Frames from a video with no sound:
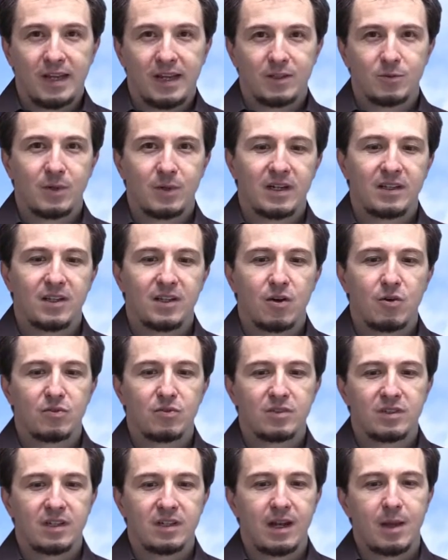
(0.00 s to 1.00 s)
and
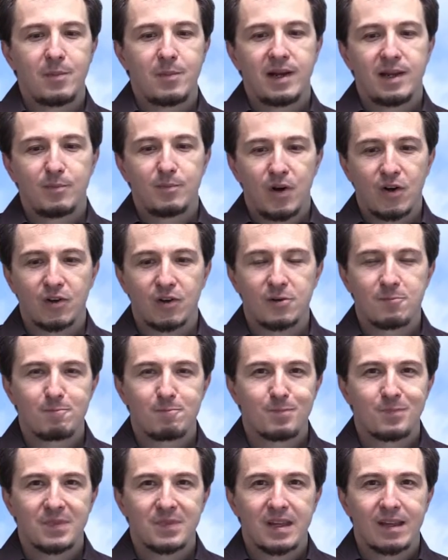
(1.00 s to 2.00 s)
well-known La Belle Époque.
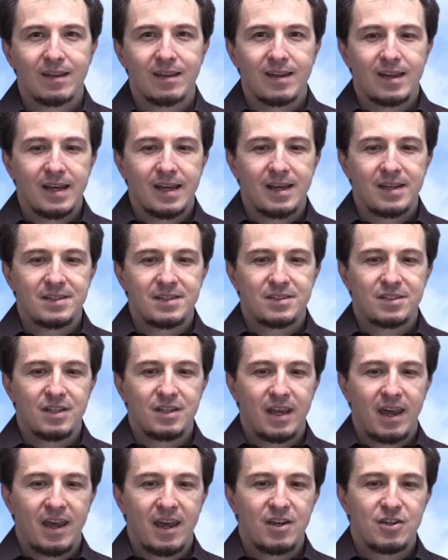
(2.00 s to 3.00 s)
It's
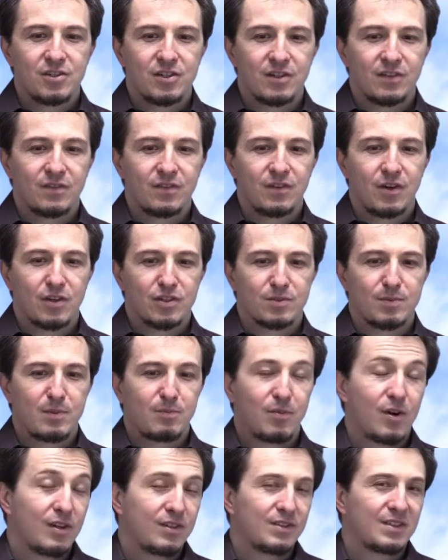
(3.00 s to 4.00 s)
the age of
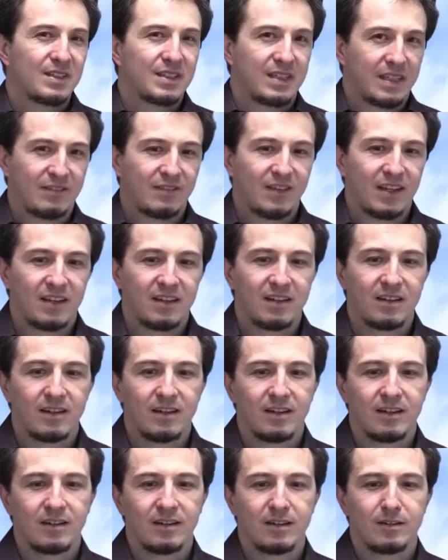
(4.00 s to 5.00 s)
cosmopolitan living.
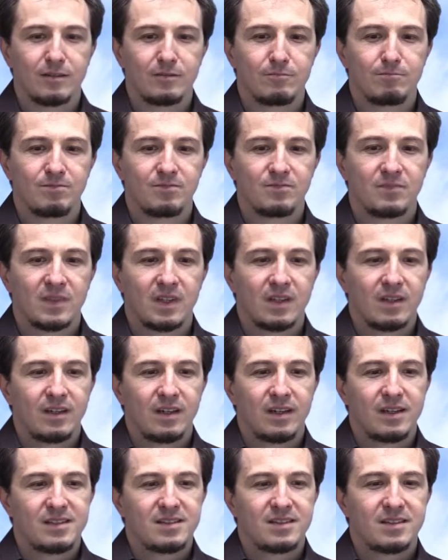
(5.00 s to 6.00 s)

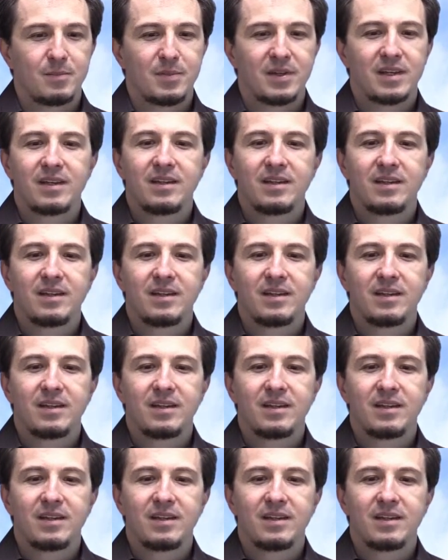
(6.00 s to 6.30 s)
It's the